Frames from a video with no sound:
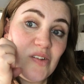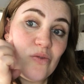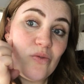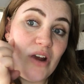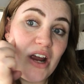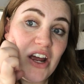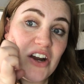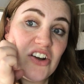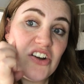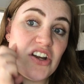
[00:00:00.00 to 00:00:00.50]

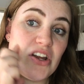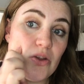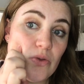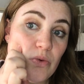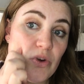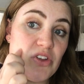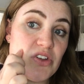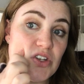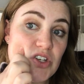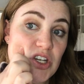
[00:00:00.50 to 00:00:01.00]
right underneath
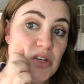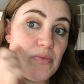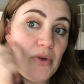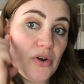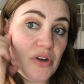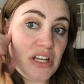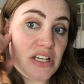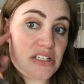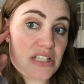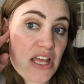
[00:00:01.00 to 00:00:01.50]
where the
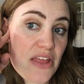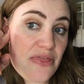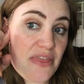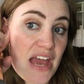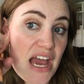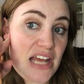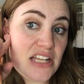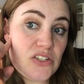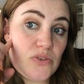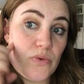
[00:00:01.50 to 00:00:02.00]
cheekbone is, and
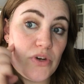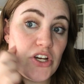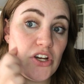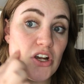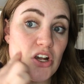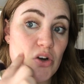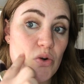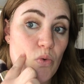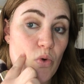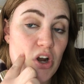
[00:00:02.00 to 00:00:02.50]
that's where you're
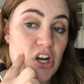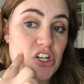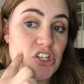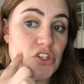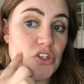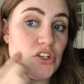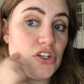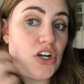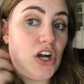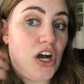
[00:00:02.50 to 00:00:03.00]
gonna wanna
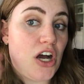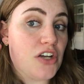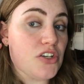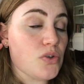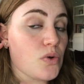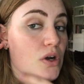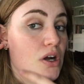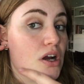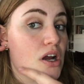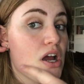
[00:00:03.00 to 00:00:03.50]
do your
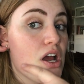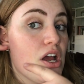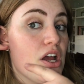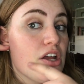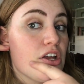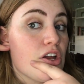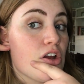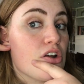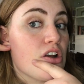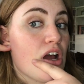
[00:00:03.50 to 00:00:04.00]
contour.
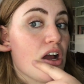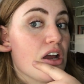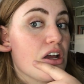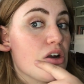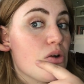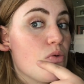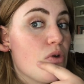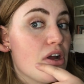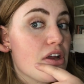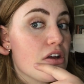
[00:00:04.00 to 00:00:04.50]
You're not
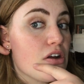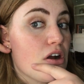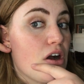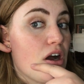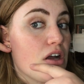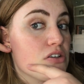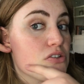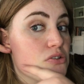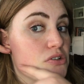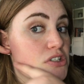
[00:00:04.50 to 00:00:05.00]
gonna want your
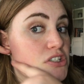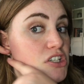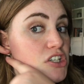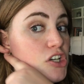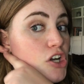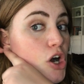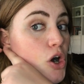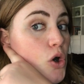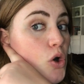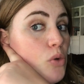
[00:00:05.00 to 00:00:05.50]
contour to
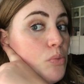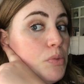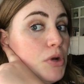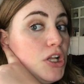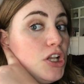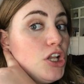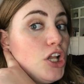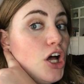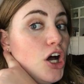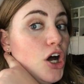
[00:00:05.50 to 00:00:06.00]
go
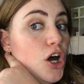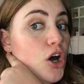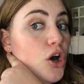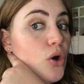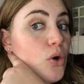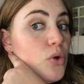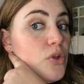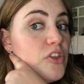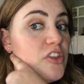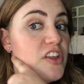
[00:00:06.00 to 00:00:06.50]

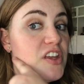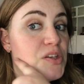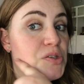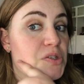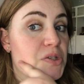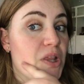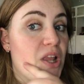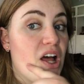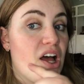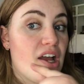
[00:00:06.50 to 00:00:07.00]
below
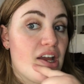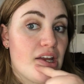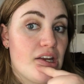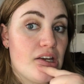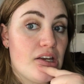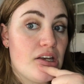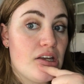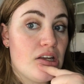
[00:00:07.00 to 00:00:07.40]
this line.